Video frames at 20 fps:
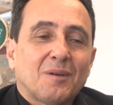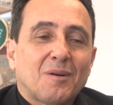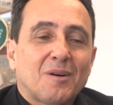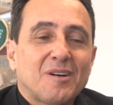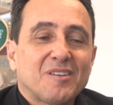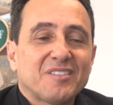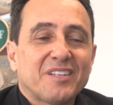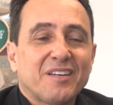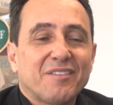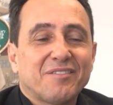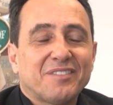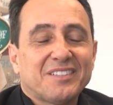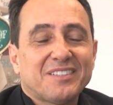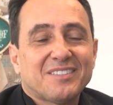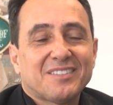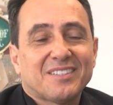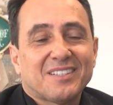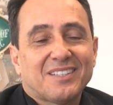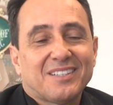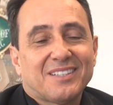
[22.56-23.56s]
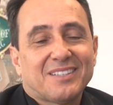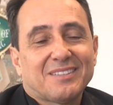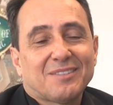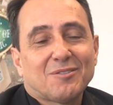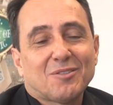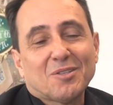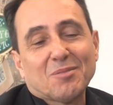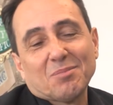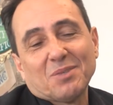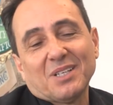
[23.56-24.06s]
Well, David, uh,
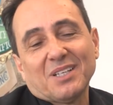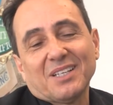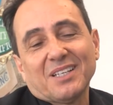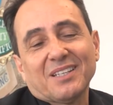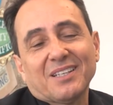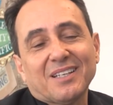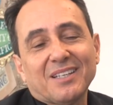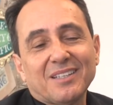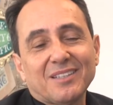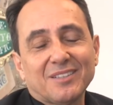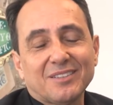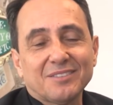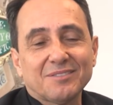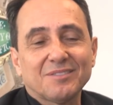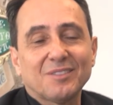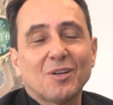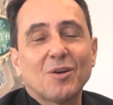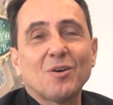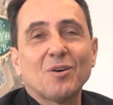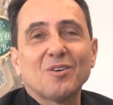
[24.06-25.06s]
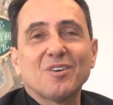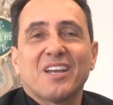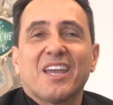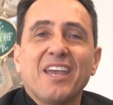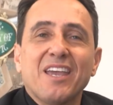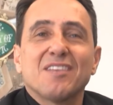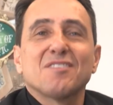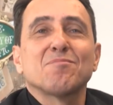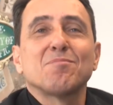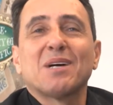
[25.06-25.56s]
normally they don't go
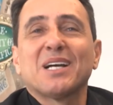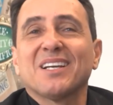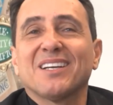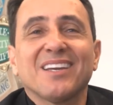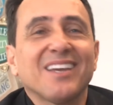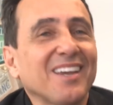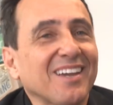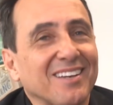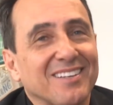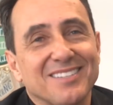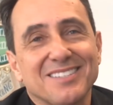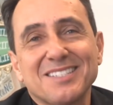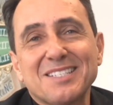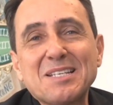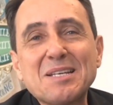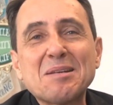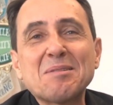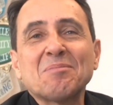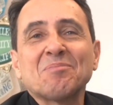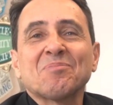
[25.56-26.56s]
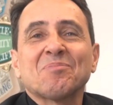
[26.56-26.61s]
case by case.